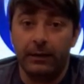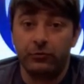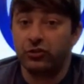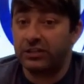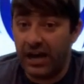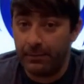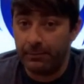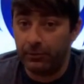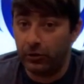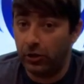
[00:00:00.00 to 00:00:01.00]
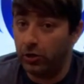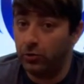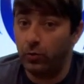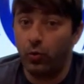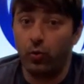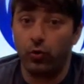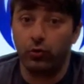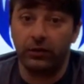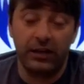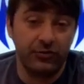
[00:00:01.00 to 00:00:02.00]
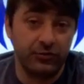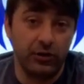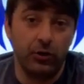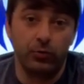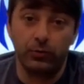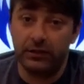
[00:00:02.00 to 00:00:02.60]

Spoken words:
just comment below or let us know,